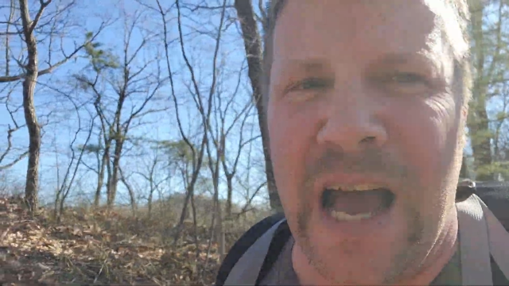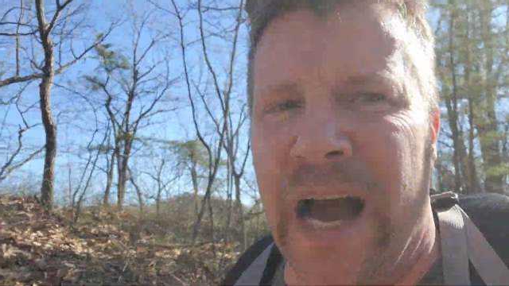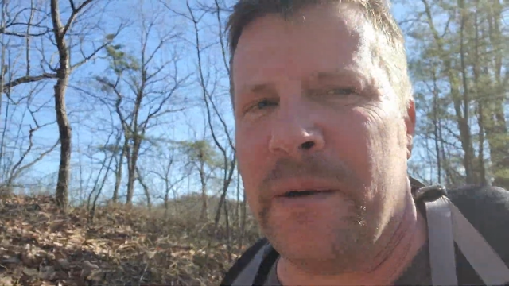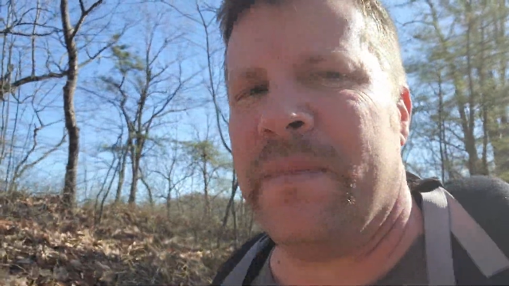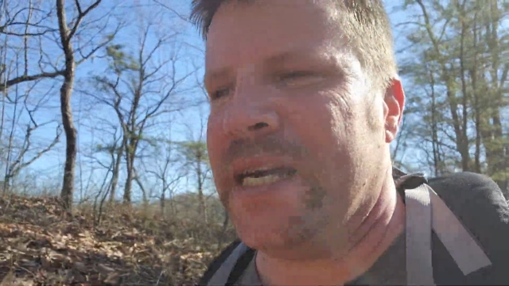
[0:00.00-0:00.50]

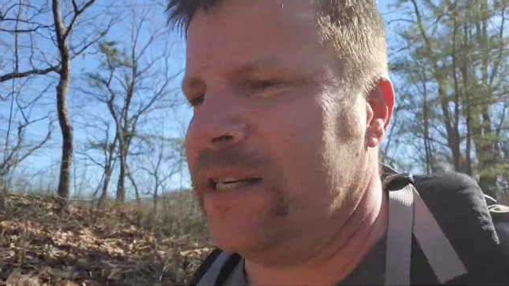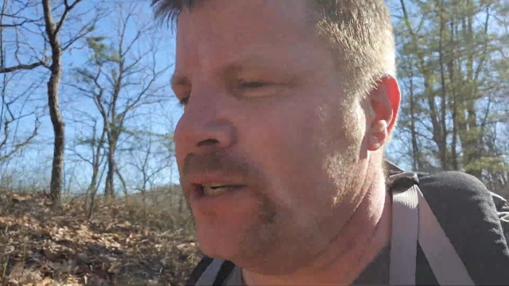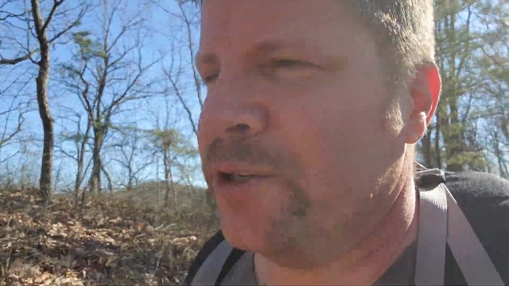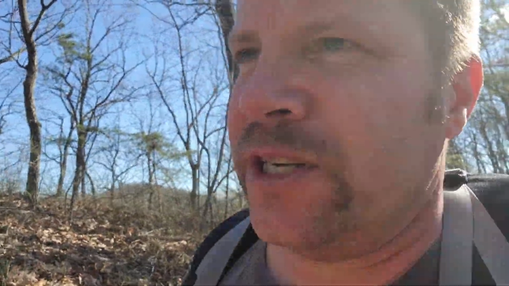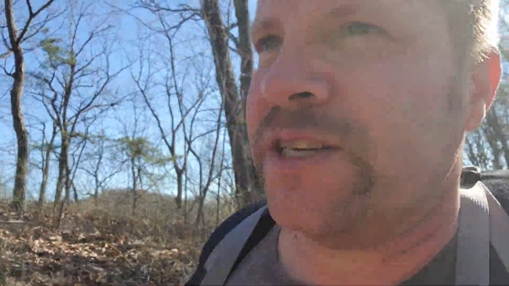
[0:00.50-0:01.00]
I mean,
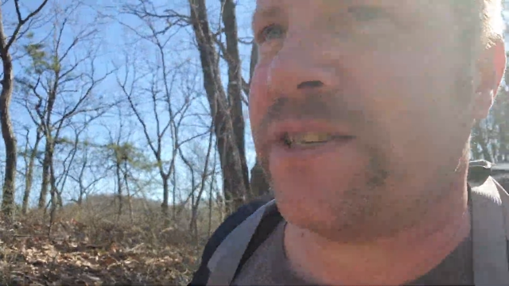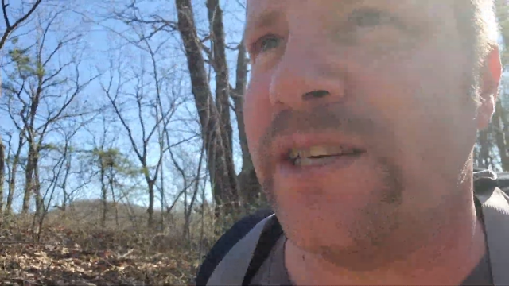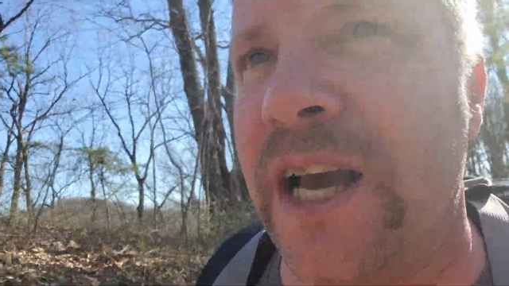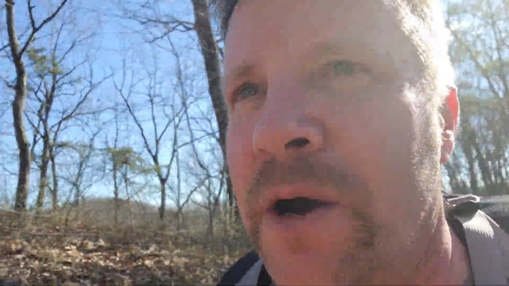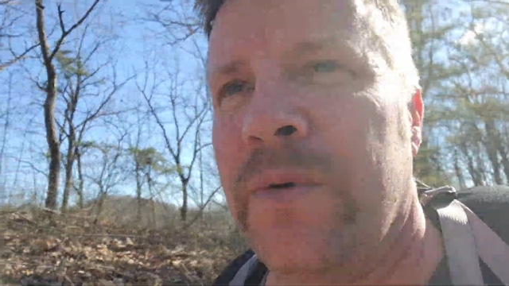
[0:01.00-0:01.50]
you're just
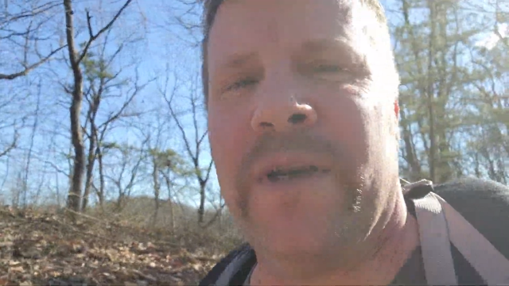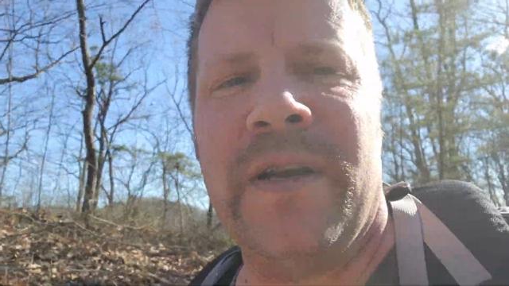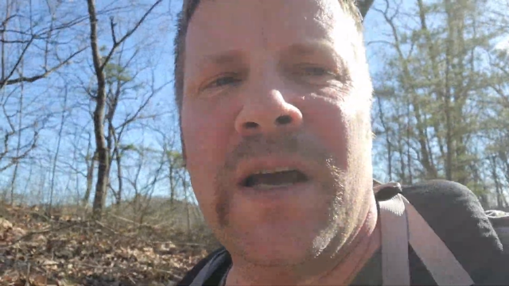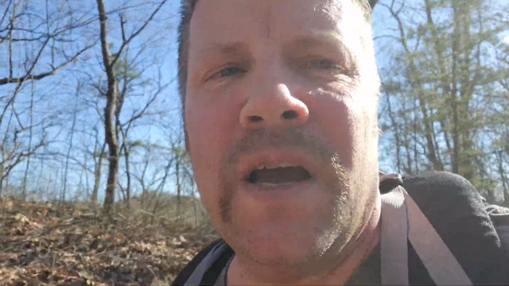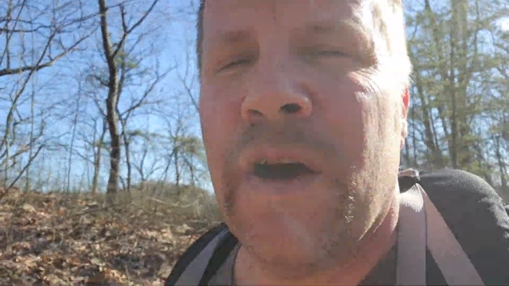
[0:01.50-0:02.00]
going
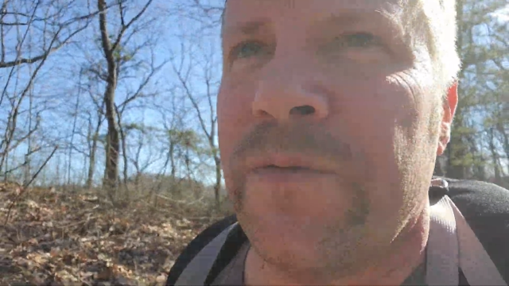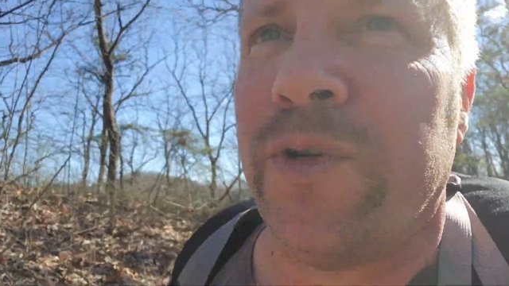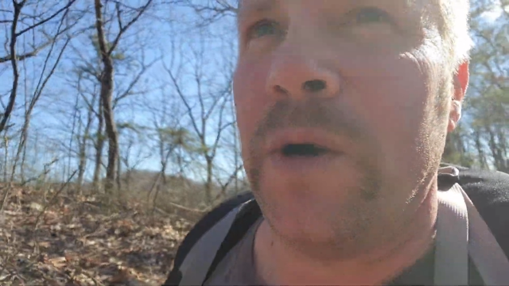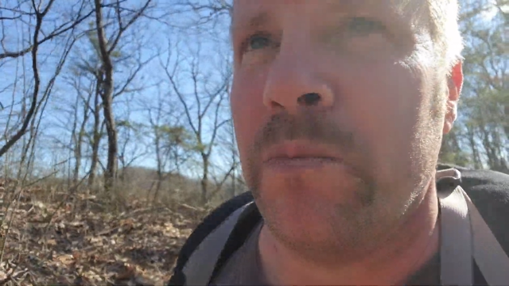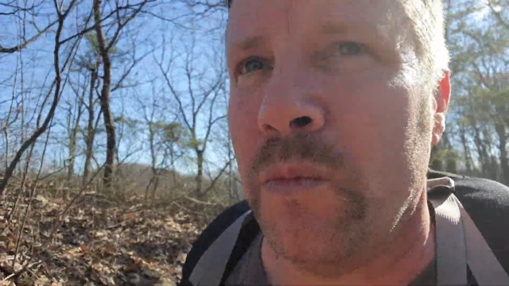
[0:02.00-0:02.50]

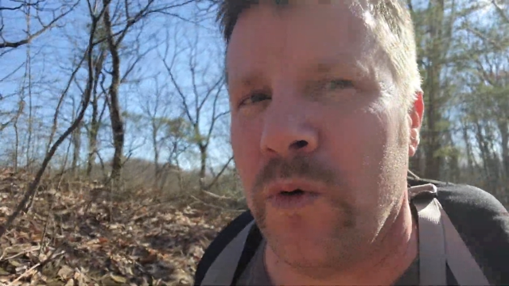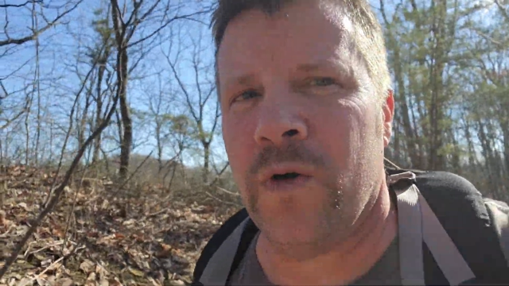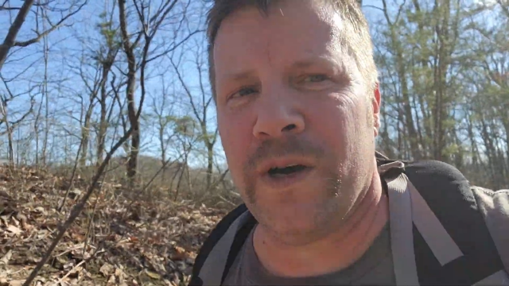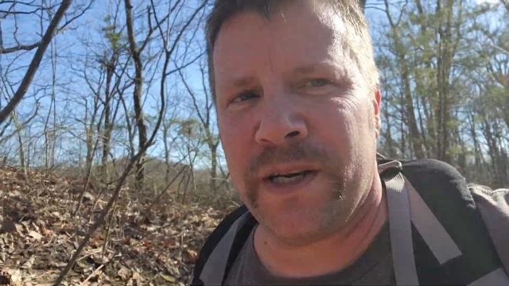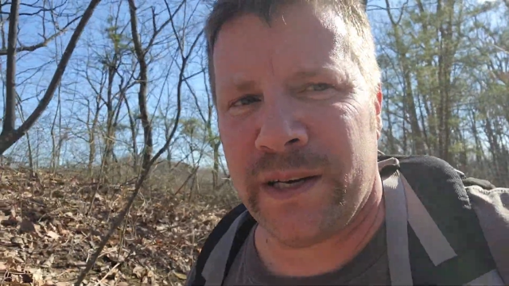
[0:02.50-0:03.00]
from
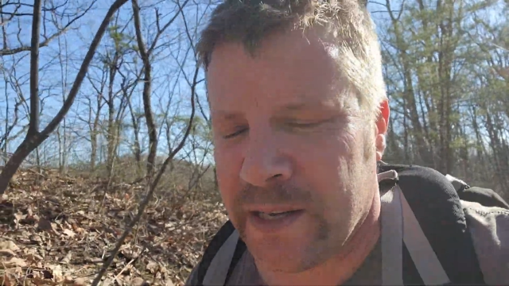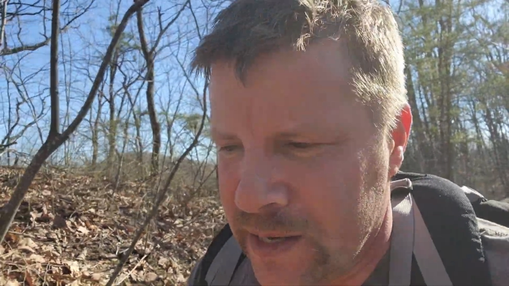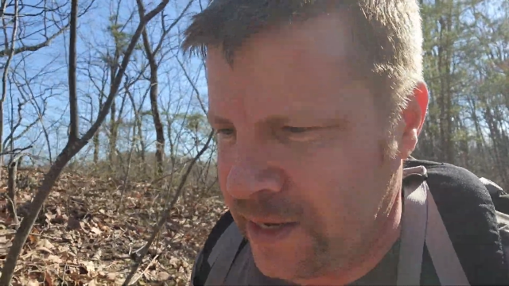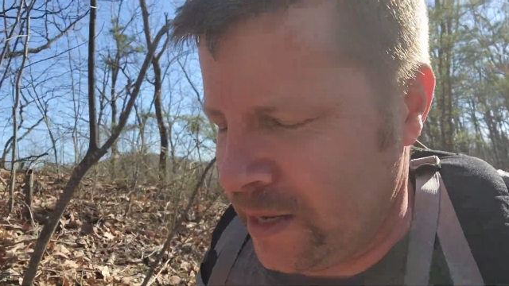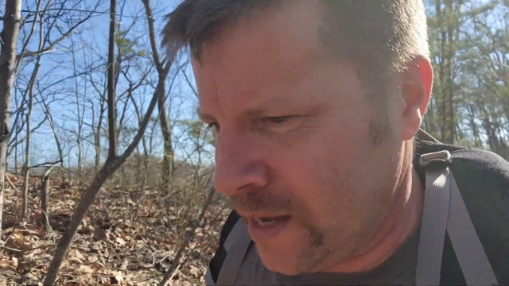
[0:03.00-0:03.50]
one
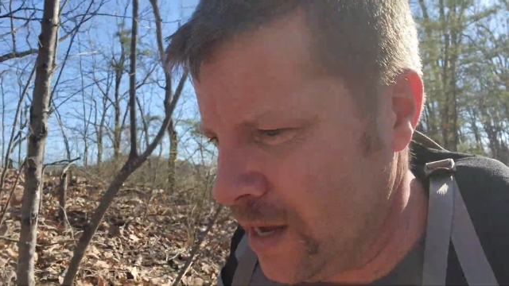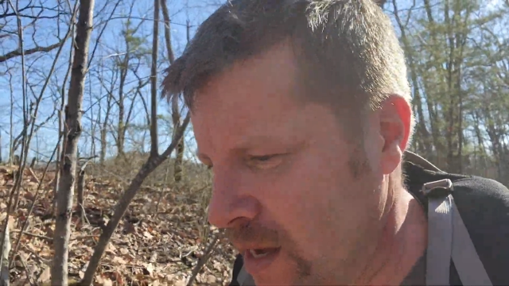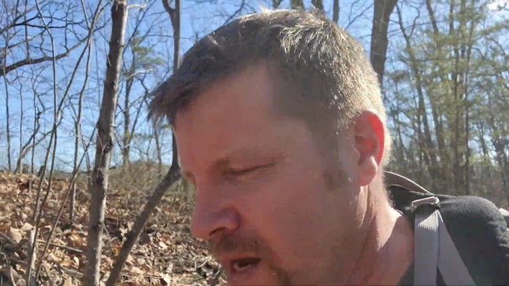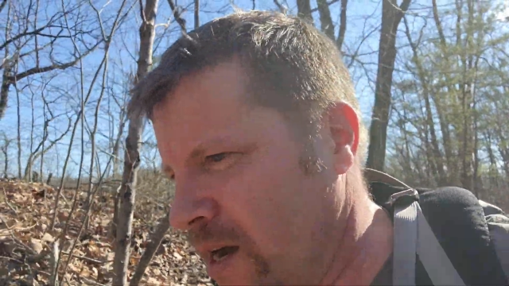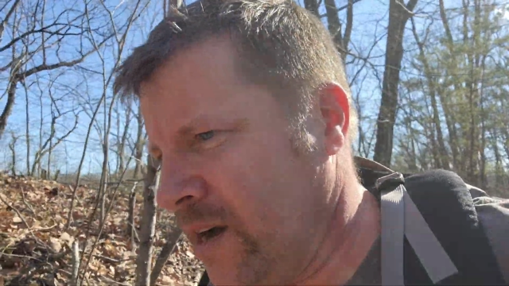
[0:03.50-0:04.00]

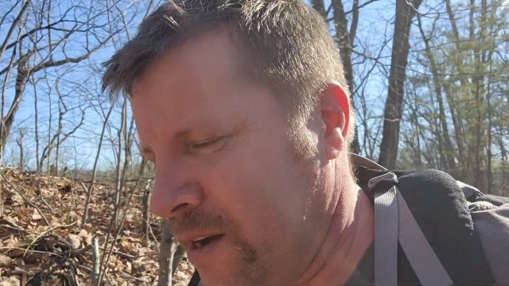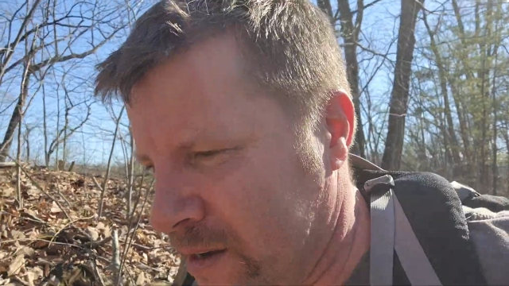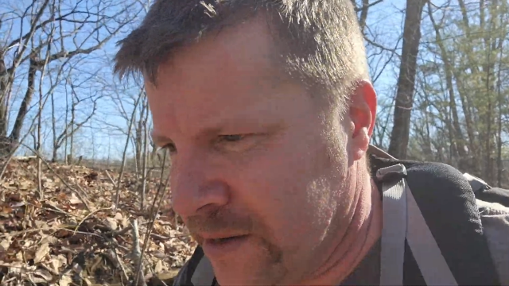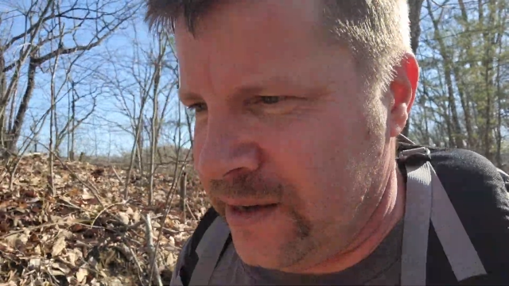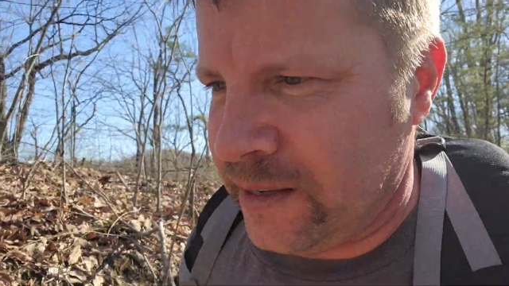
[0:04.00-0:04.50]

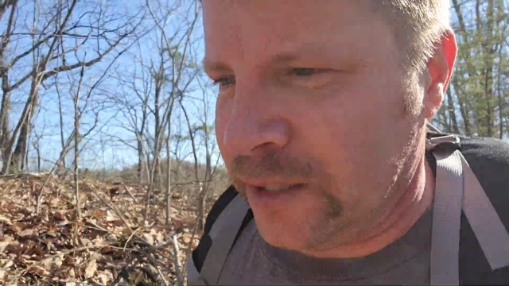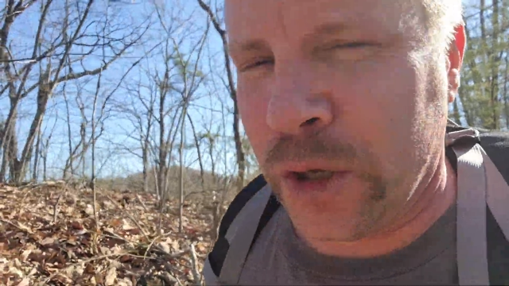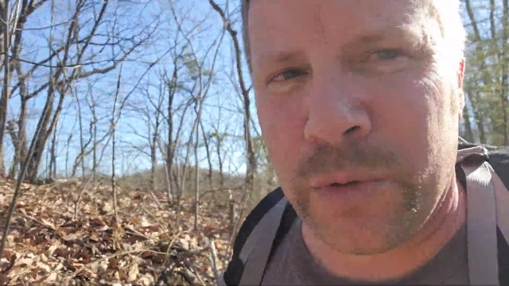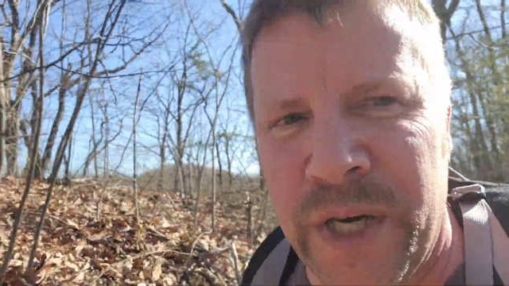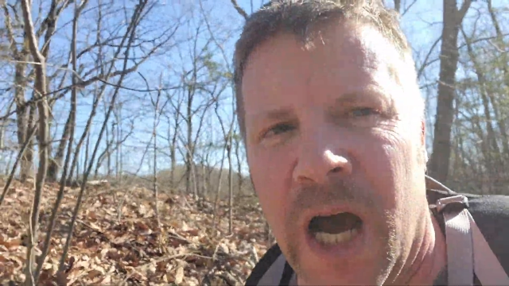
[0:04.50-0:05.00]

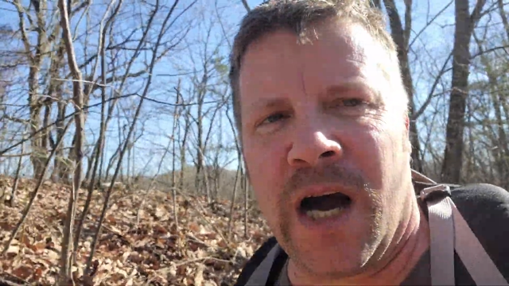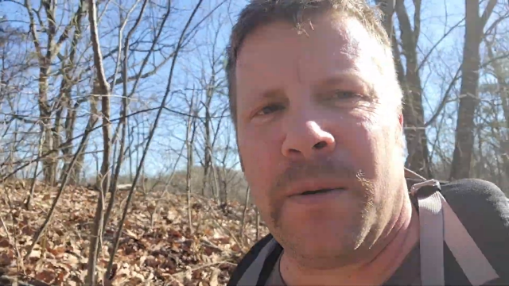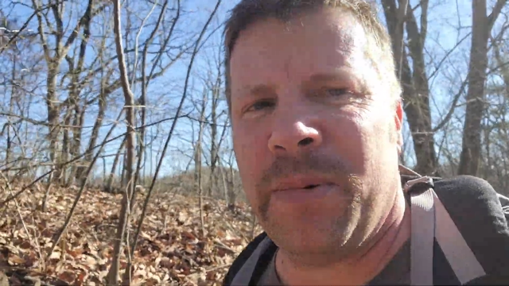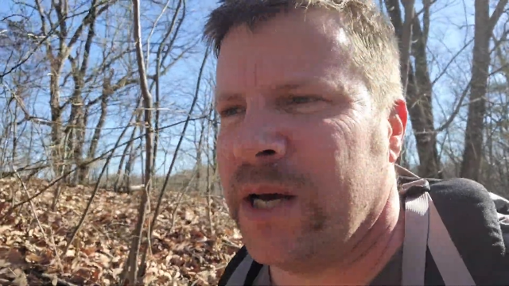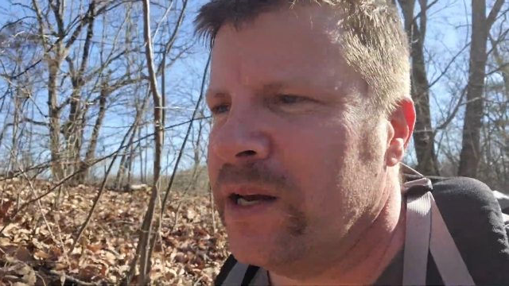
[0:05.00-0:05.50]
little knob